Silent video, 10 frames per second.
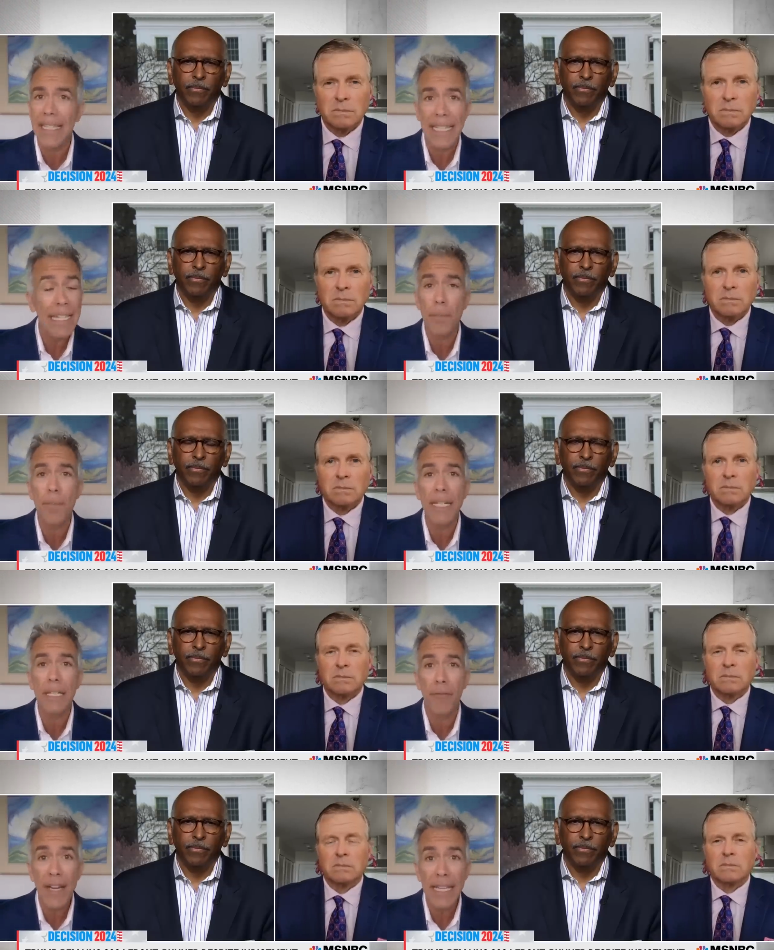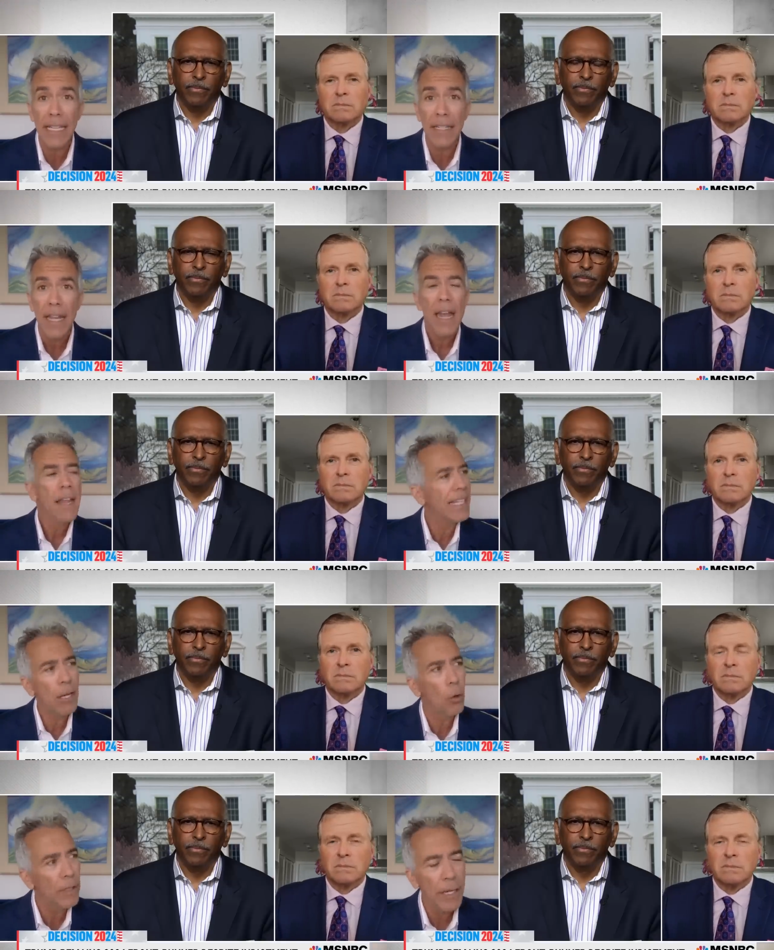Speaker 1: need to be defeated. The
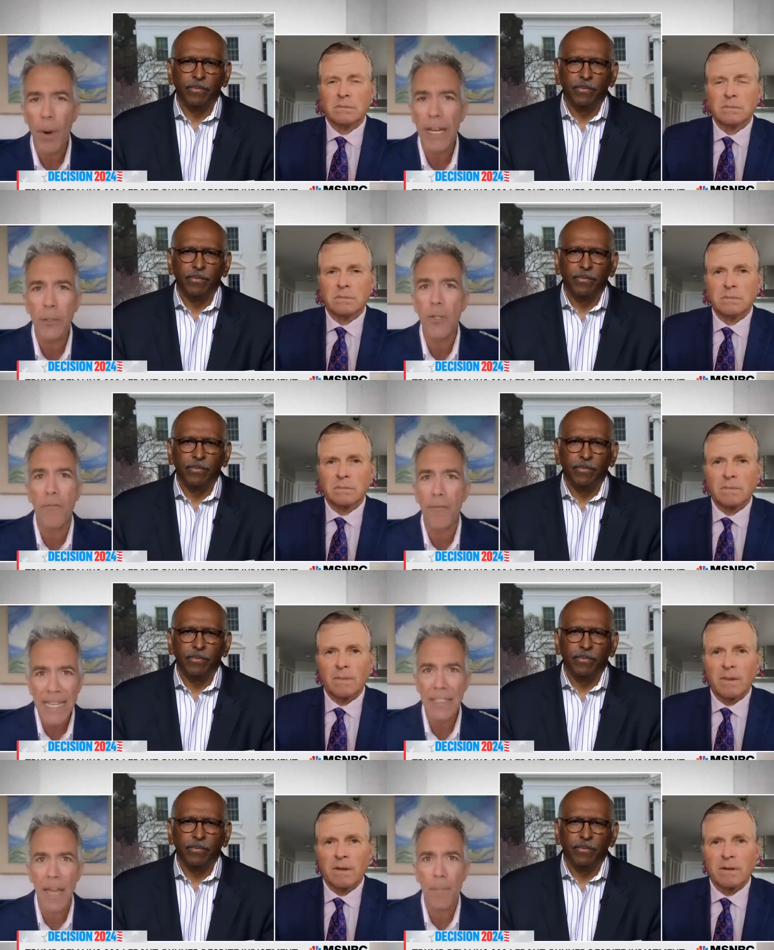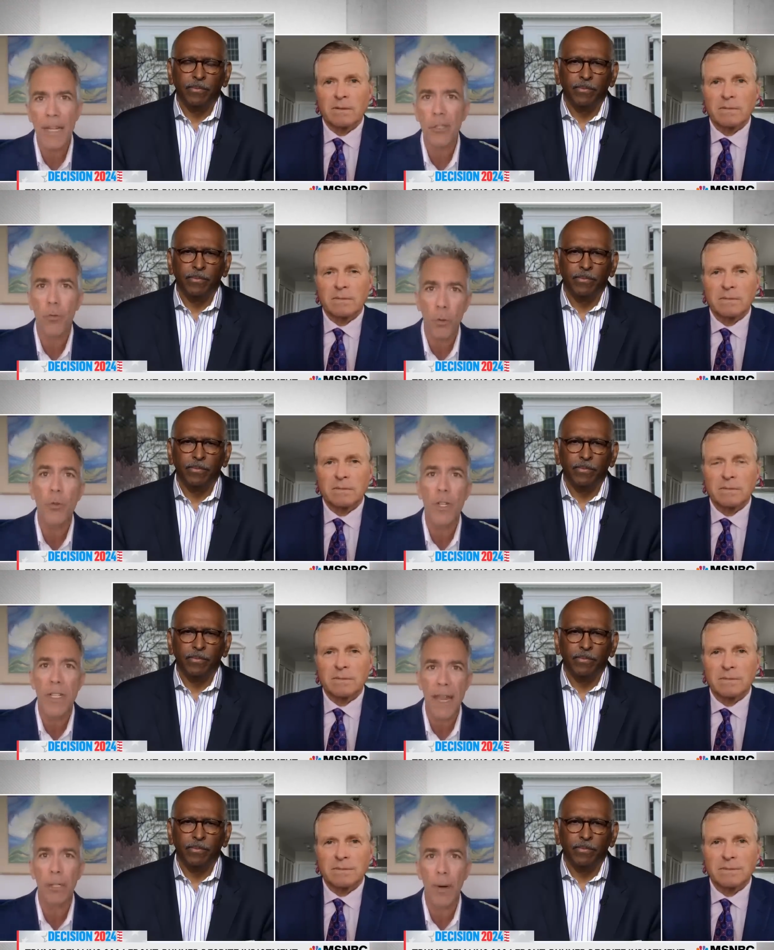only way you defeat them is through the
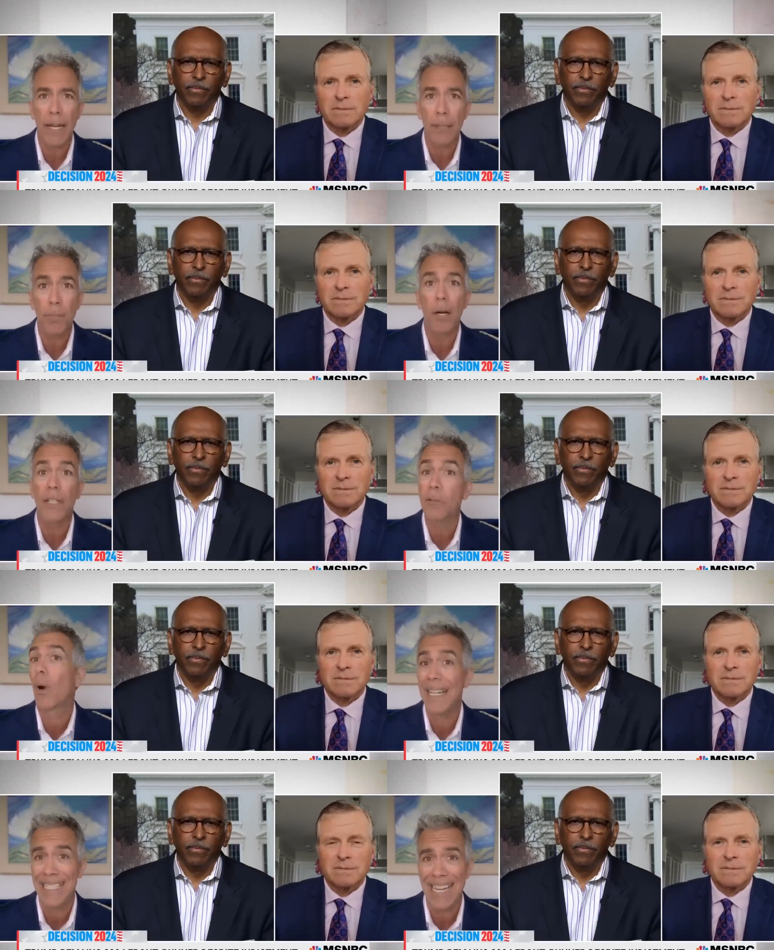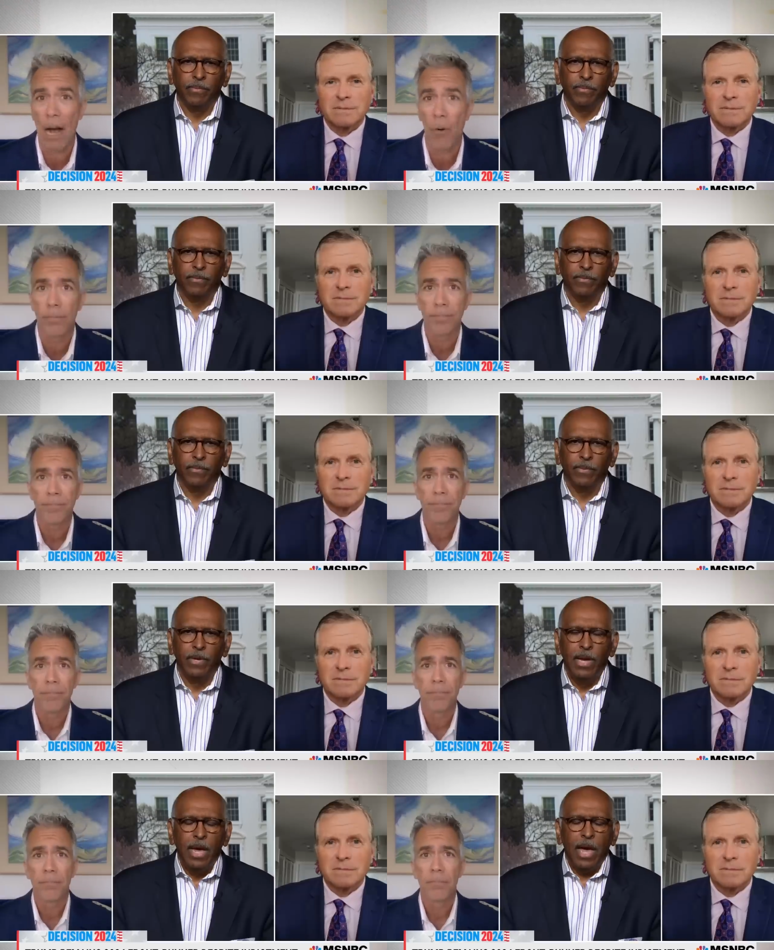Democratic Party right now.
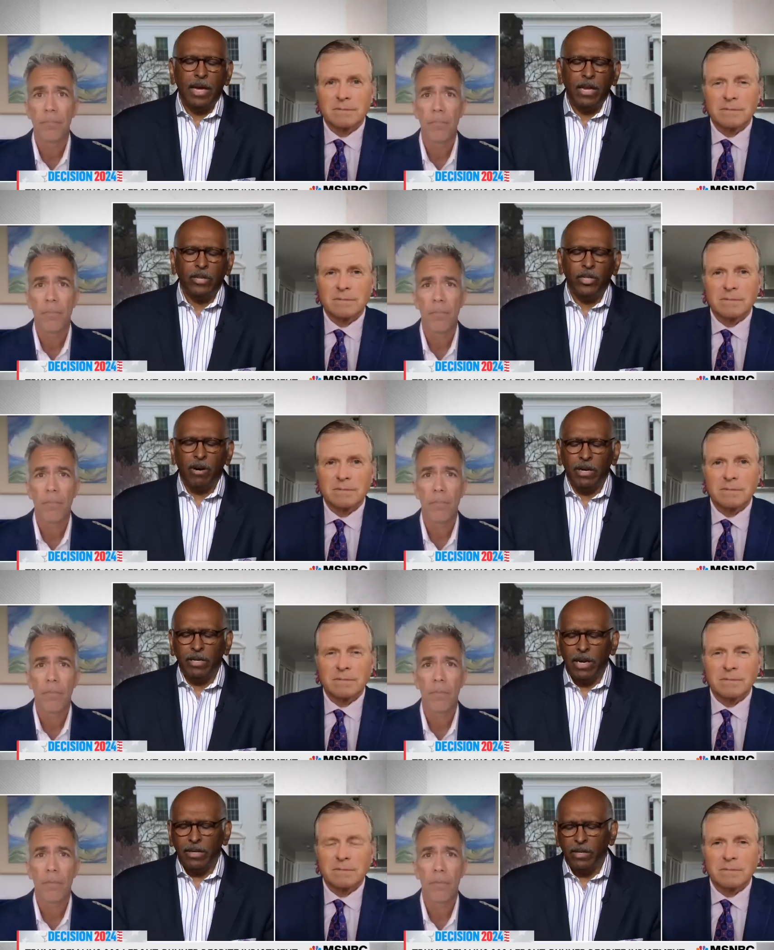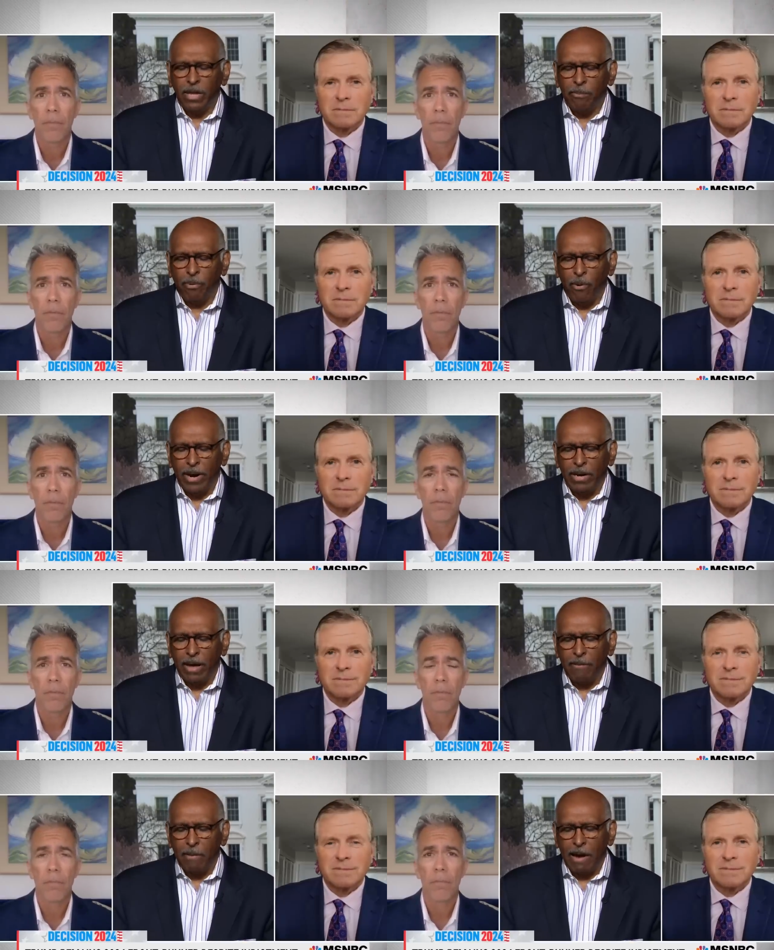
Speaker 2: Hey, Charlie, to that point,
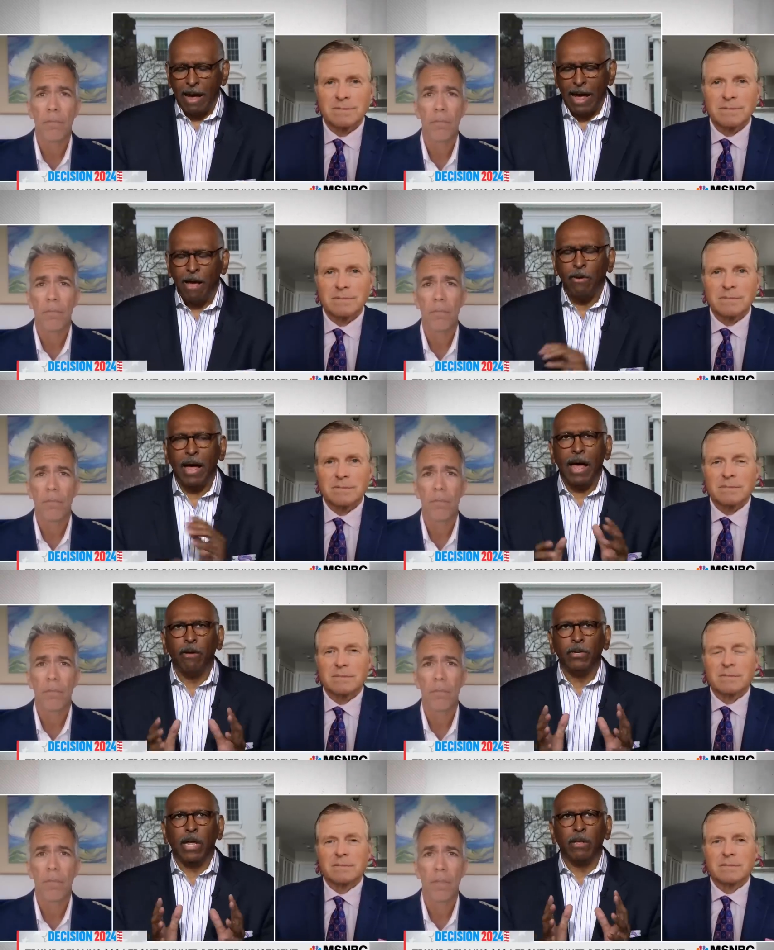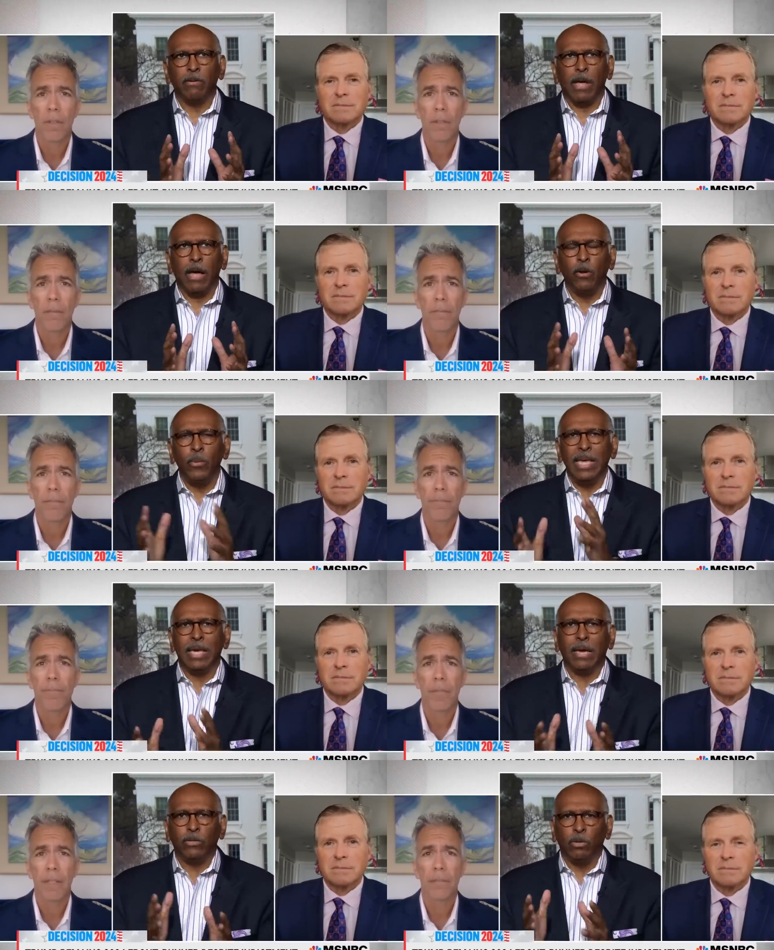uh, how how do how do we
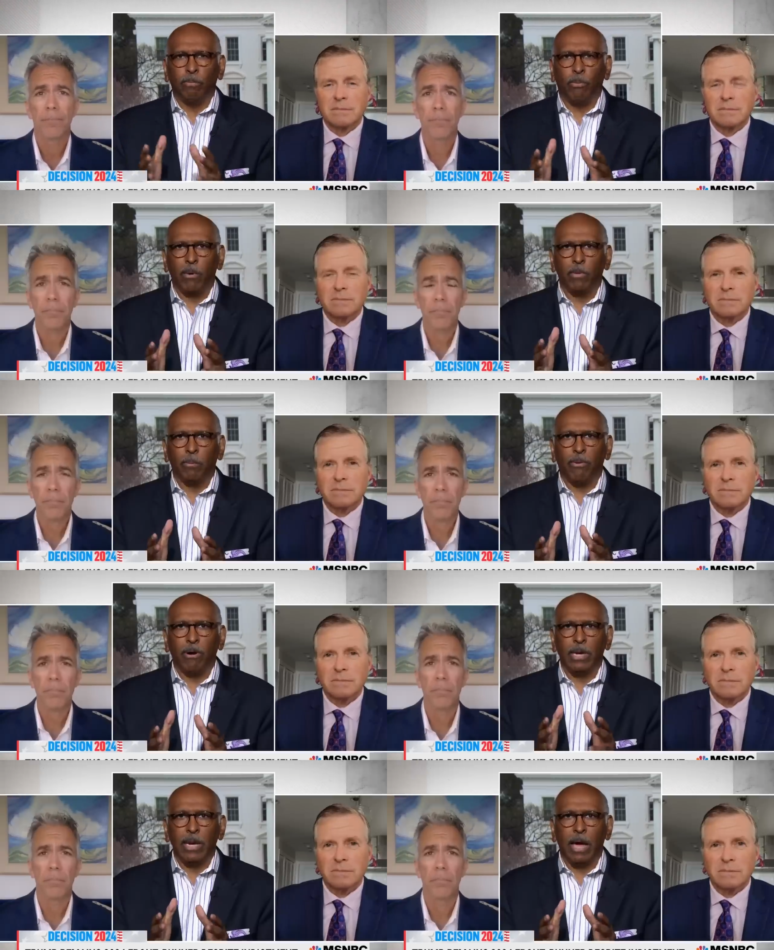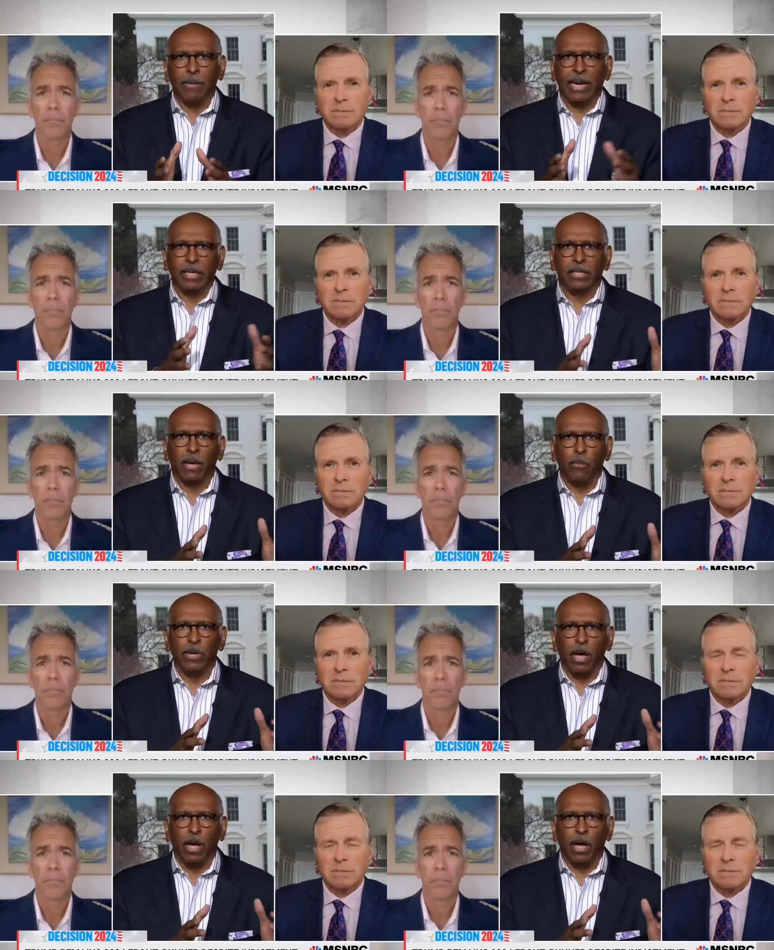get to a point where the party nominates someone